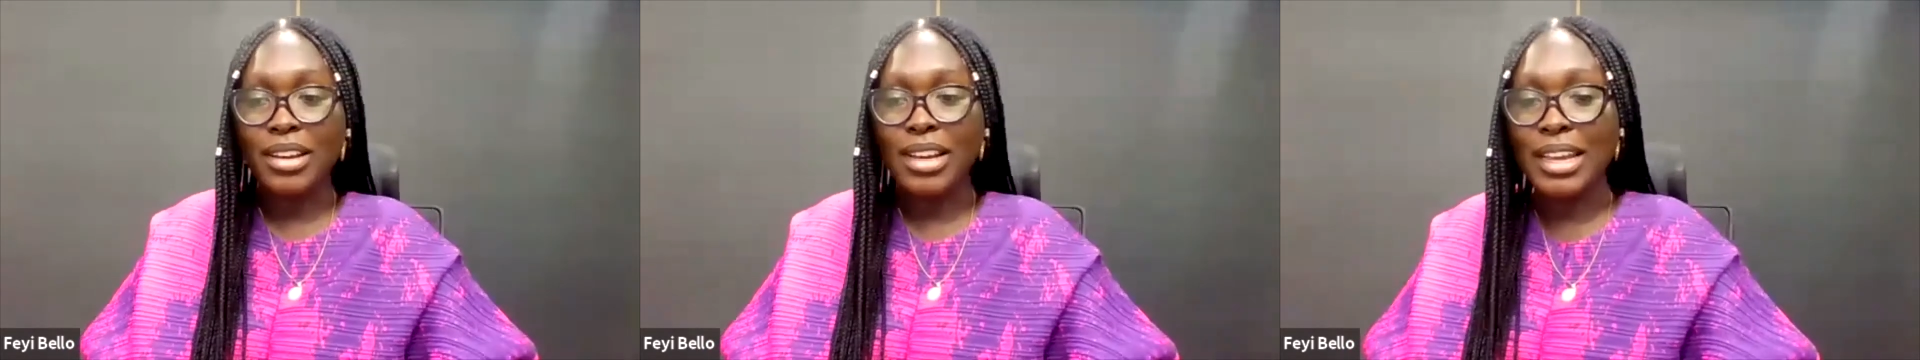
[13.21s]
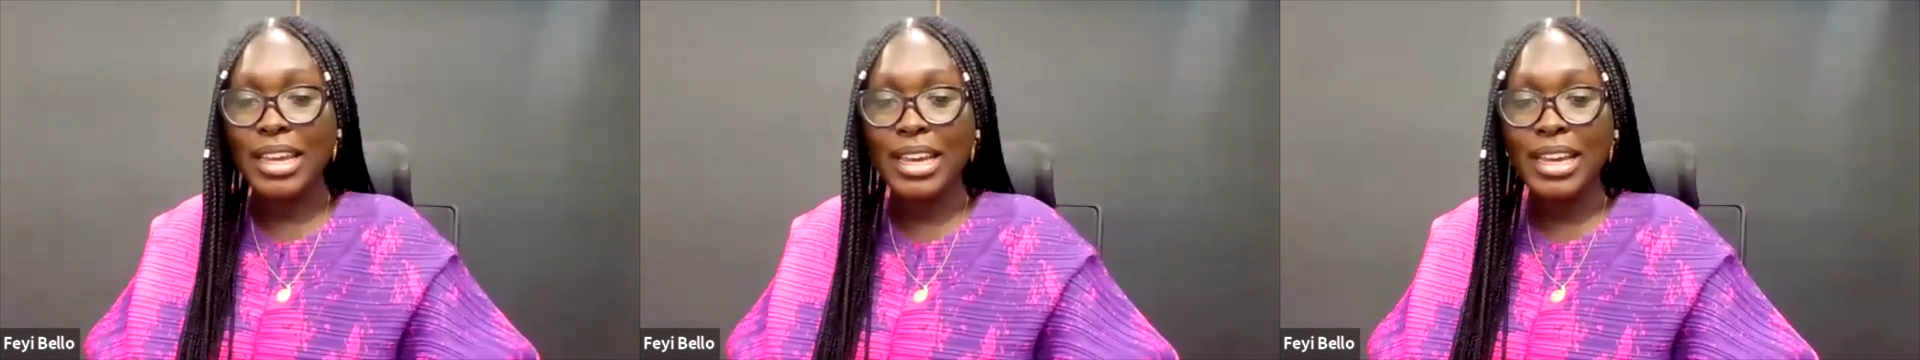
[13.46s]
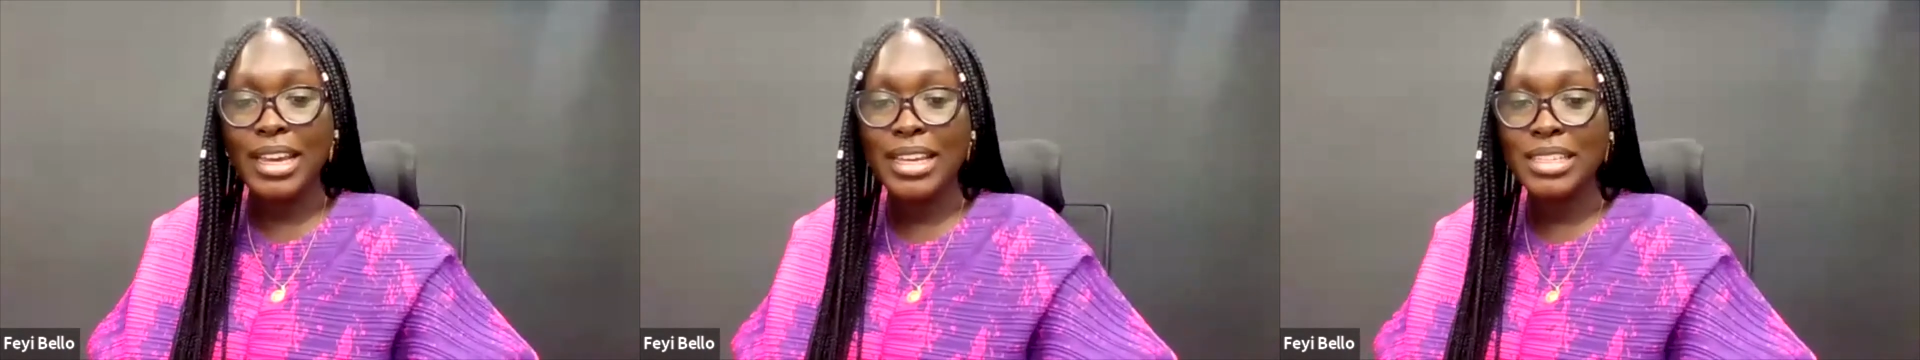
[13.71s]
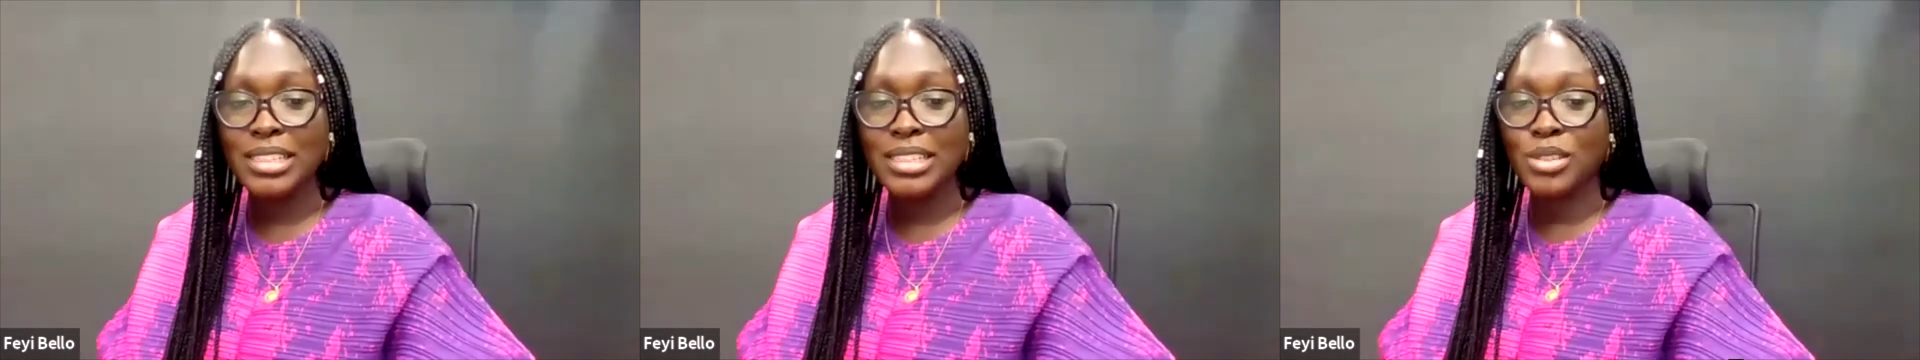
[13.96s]
Hi,
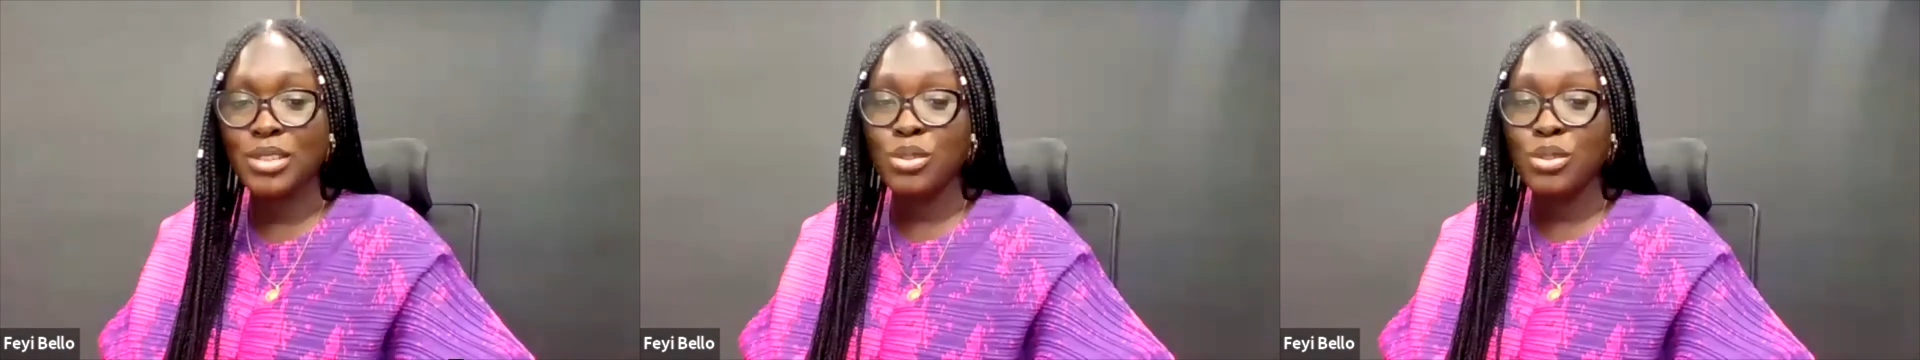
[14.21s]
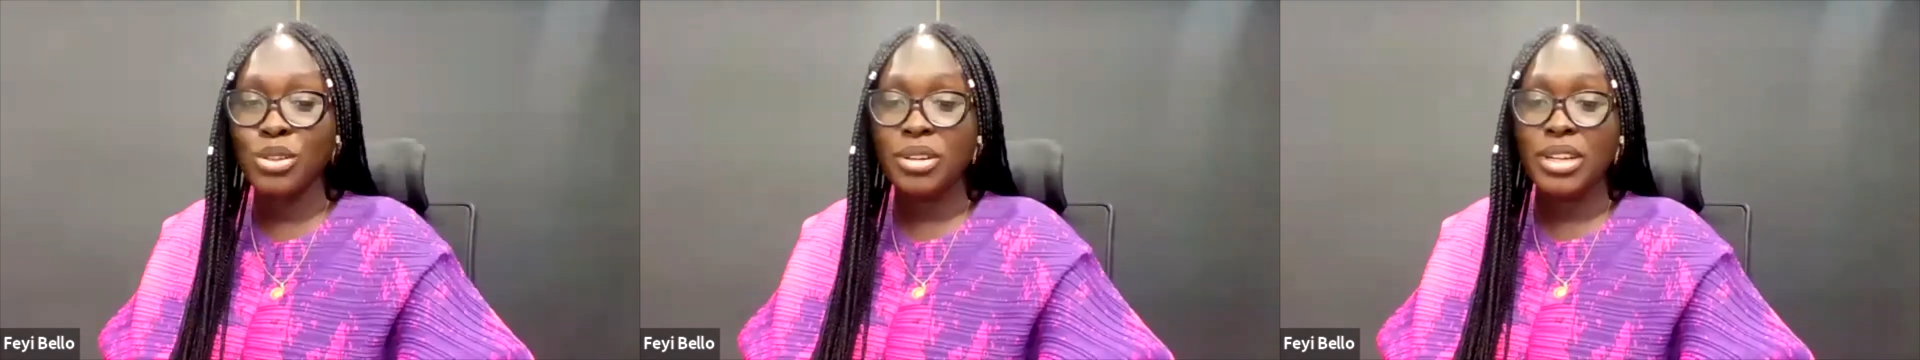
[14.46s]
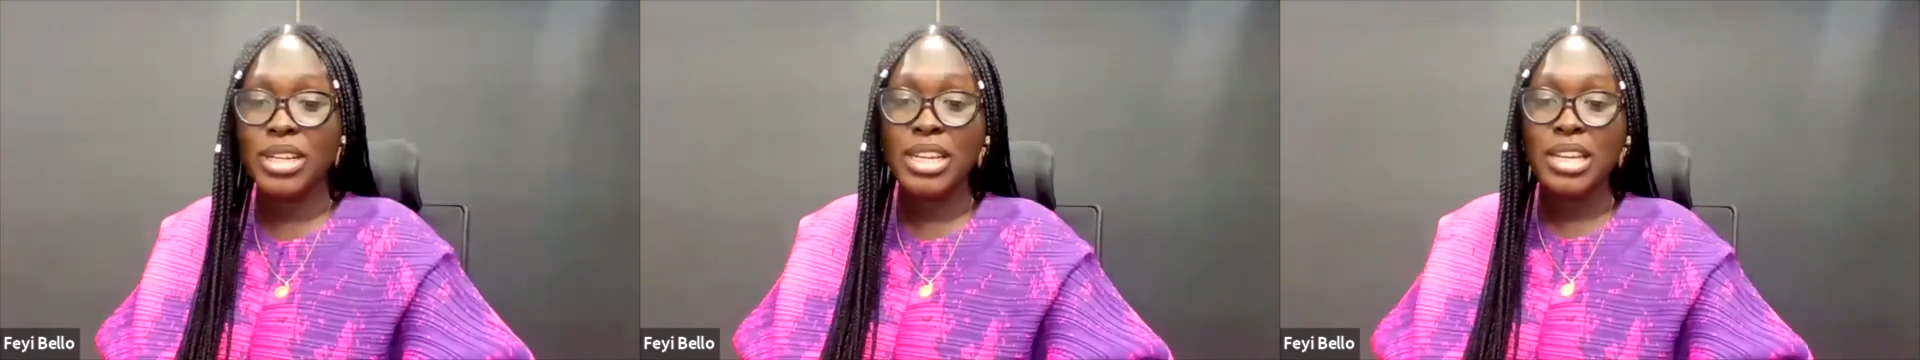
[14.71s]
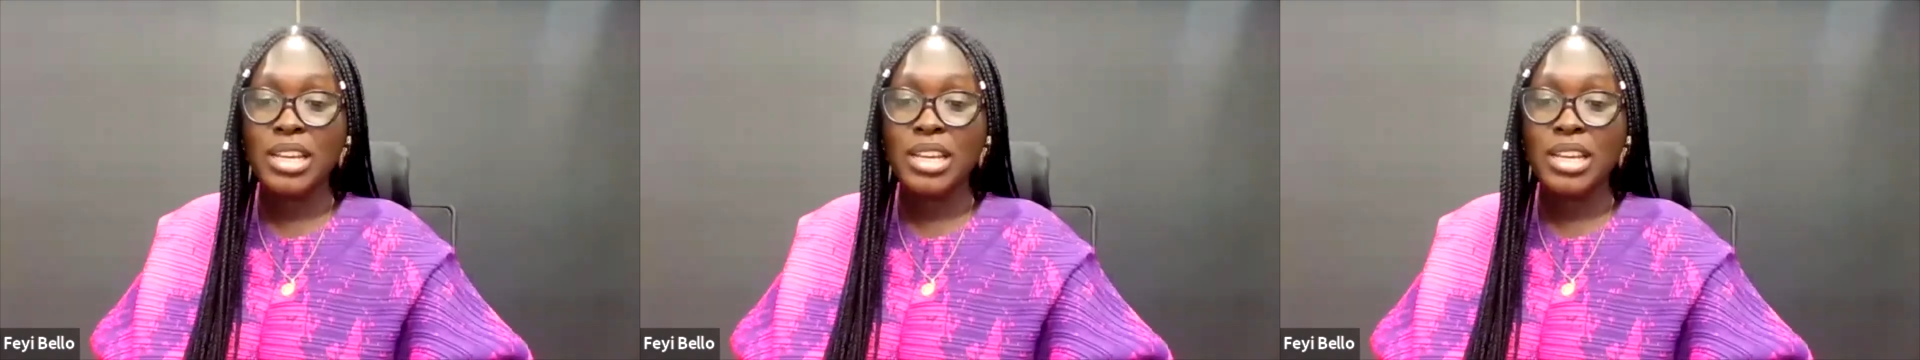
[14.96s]
guys. So sorry.